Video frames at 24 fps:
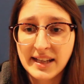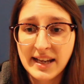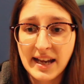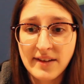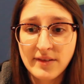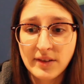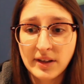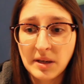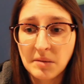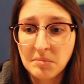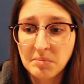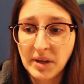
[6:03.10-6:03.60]
they
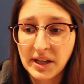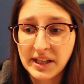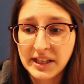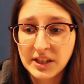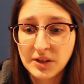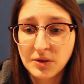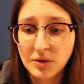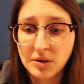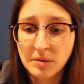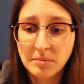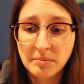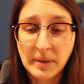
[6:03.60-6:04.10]
have like a
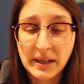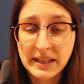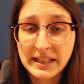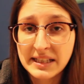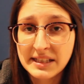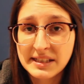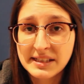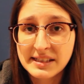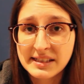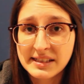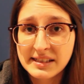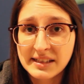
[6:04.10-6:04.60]
buddy or
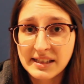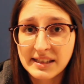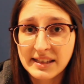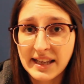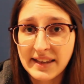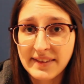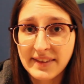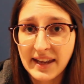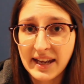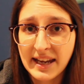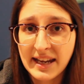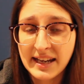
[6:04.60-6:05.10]
buddies
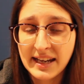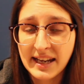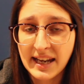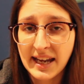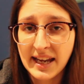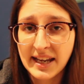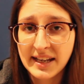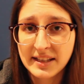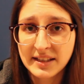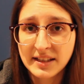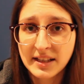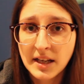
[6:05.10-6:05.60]
that they
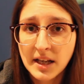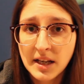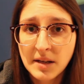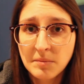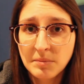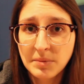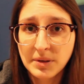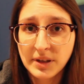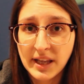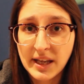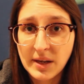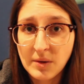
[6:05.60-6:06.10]
can
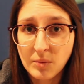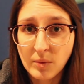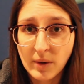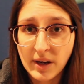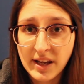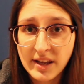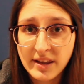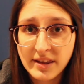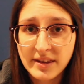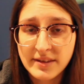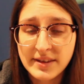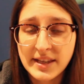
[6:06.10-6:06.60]
play
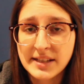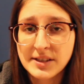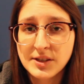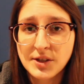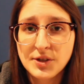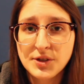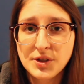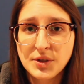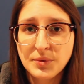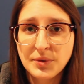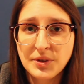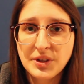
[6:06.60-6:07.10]
with, that's
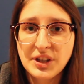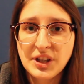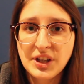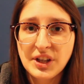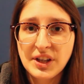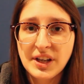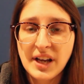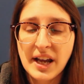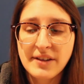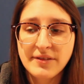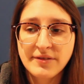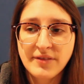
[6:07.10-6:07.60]
also really
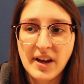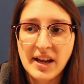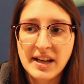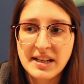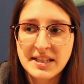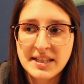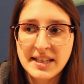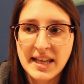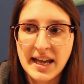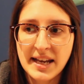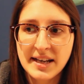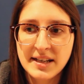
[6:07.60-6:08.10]
good. I
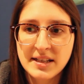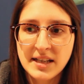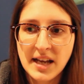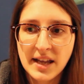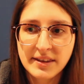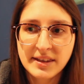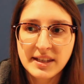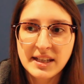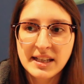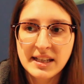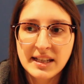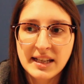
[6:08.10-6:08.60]
find that
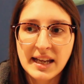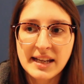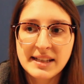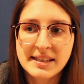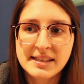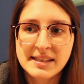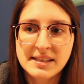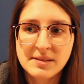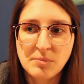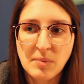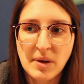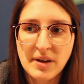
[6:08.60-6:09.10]
nothing
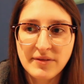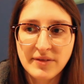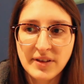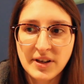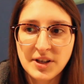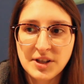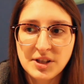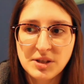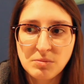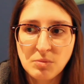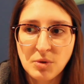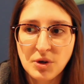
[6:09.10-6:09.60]
gets my
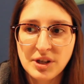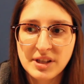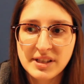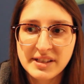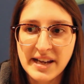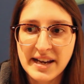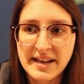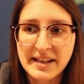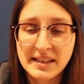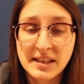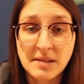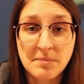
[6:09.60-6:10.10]
ferrets more
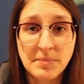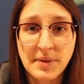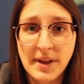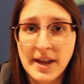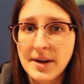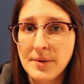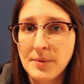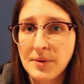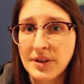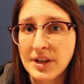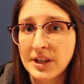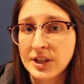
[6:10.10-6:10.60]
excited than
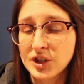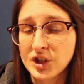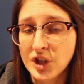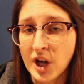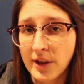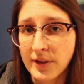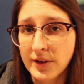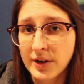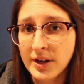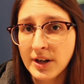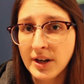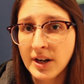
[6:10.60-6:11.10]
playing with each
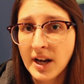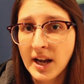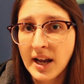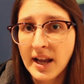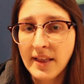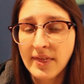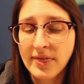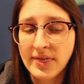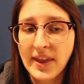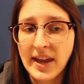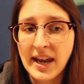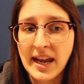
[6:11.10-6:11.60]
other.
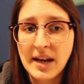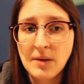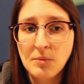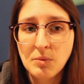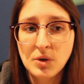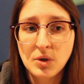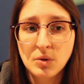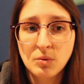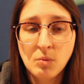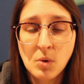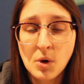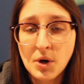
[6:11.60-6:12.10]
They
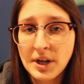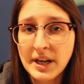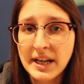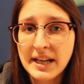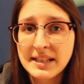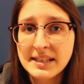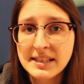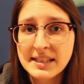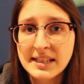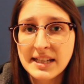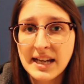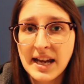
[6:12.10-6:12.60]
will war
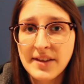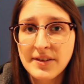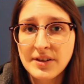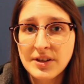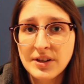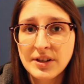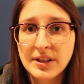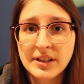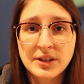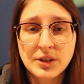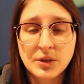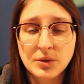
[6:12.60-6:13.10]
dance
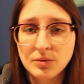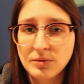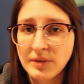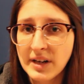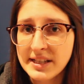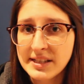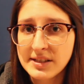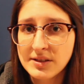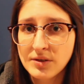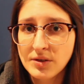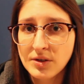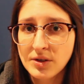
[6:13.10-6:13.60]
together and they'll
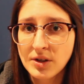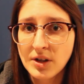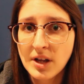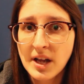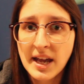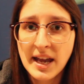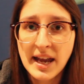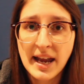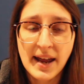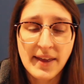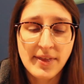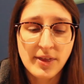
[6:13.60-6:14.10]
wrestle
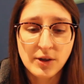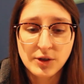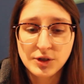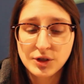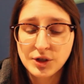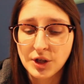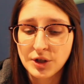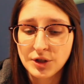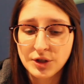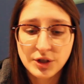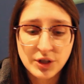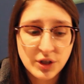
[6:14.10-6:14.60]
and they'll
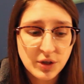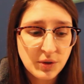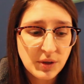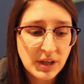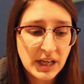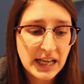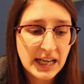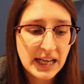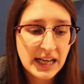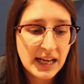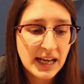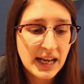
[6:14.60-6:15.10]
start
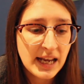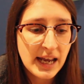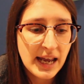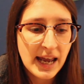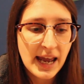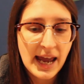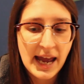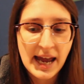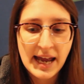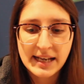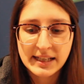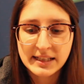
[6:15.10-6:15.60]
duking,
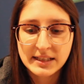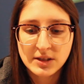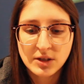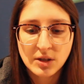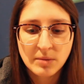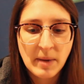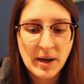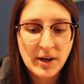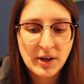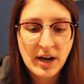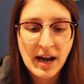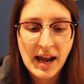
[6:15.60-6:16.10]
and
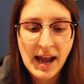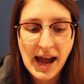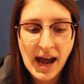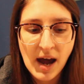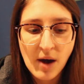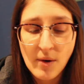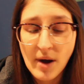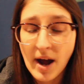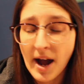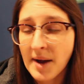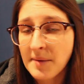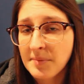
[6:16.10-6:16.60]
no matter
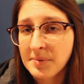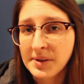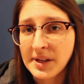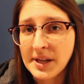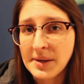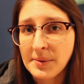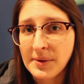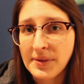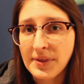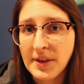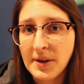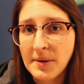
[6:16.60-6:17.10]
how I
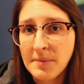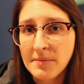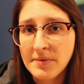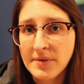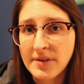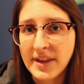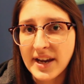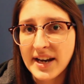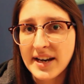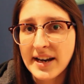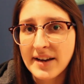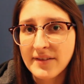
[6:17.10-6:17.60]
play with them,
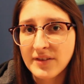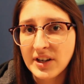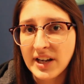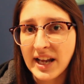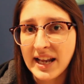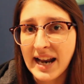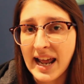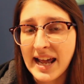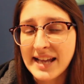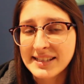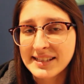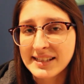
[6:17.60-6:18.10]
they never
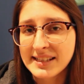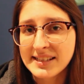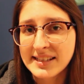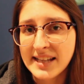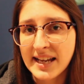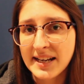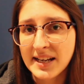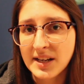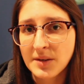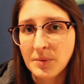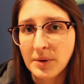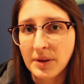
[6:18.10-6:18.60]
get as
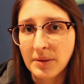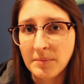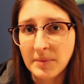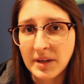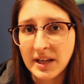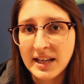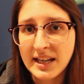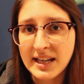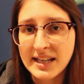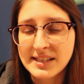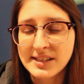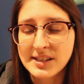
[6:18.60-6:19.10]
excited with
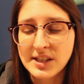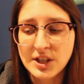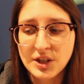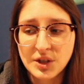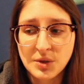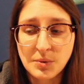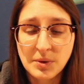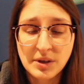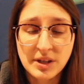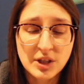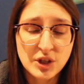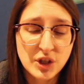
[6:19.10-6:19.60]
me as they
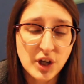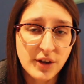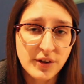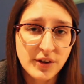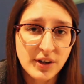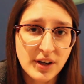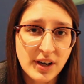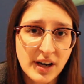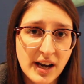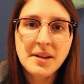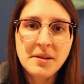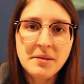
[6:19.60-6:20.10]
do with each
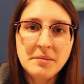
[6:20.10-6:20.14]
other.